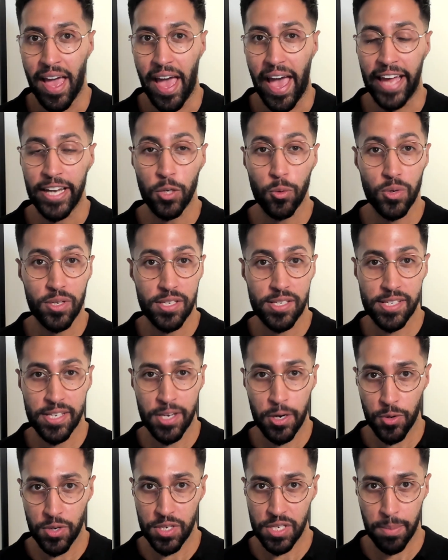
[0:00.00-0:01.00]
Anyone
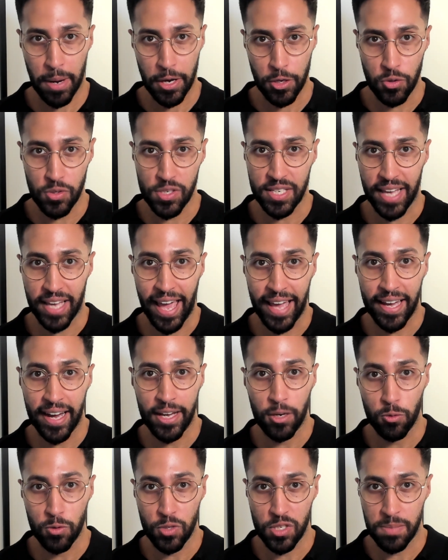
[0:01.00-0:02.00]
serious about using AI
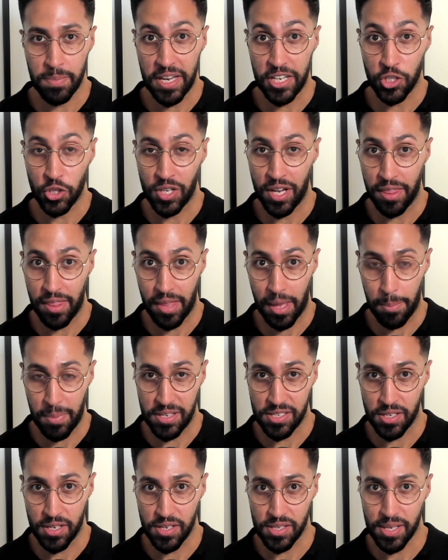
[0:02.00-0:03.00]
automation in their
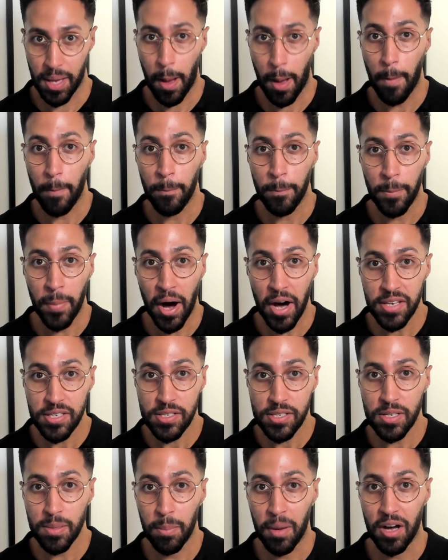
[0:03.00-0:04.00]
business
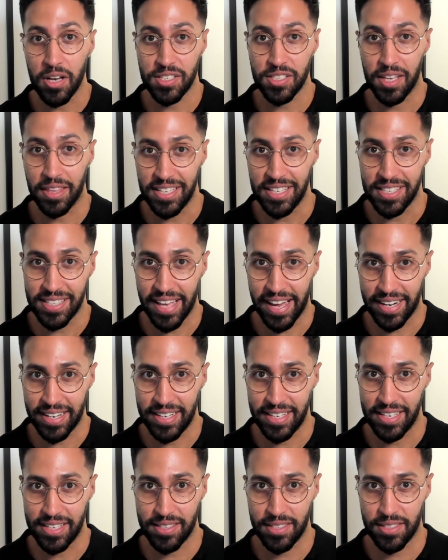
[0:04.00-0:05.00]
must master these
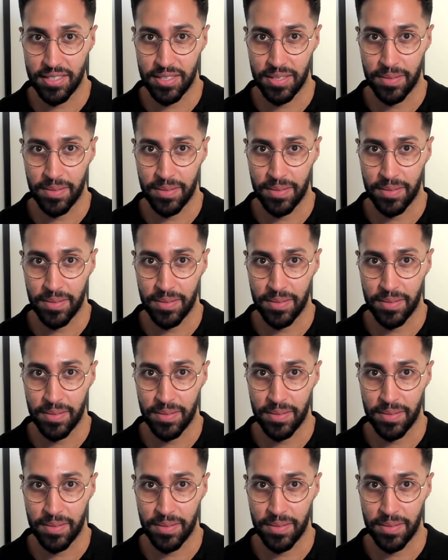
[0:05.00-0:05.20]
techniques.